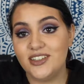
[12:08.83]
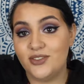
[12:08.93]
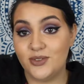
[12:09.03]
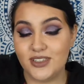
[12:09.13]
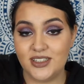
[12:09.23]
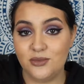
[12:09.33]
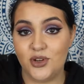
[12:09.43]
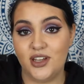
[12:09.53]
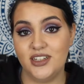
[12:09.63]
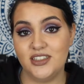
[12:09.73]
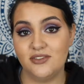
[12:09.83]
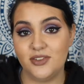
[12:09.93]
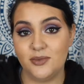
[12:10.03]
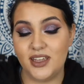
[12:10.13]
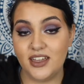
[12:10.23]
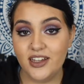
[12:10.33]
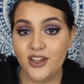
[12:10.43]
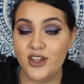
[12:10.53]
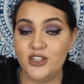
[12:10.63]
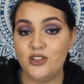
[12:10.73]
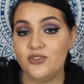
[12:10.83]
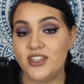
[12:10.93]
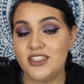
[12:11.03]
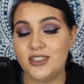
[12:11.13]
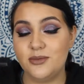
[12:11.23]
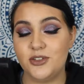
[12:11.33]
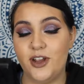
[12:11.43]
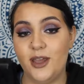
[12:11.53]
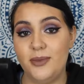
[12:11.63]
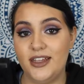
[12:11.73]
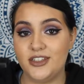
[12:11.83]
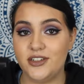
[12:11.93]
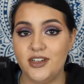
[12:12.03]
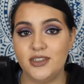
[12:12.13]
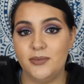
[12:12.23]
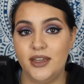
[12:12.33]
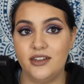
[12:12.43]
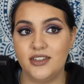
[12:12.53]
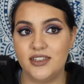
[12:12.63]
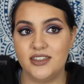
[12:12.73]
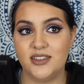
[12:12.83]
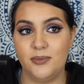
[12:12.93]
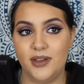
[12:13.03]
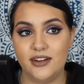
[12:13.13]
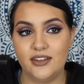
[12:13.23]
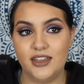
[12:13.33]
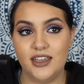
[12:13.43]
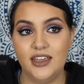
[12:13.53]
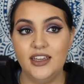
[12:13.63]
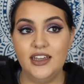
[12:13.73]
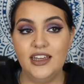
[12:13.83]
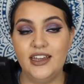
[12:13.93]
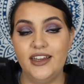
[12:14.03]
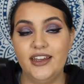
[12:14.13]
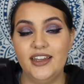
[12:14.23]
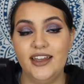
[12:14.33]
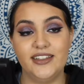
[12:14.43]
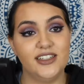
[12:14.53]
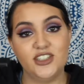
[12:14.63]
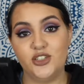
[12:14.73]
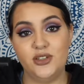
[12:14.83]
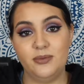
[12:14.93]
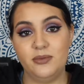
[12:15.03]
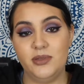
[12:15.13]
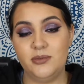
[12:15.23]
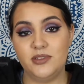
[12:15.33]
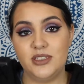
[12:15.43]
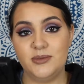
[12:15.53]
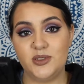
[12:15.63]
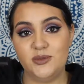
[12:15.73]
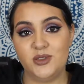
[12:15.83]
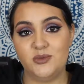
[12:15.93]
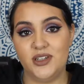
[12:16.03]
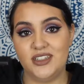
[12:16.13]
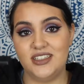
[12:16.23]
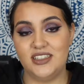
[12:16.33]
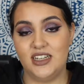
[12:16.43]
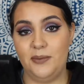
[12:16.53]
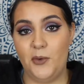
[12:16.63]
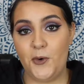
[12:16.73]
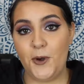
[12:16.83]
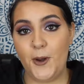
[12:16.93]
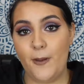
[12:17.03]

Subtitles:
If you want to see more content from me, don't forget to subscribe and turn on the bell, since apparently it's not showing up in people's subscription boxes anymore.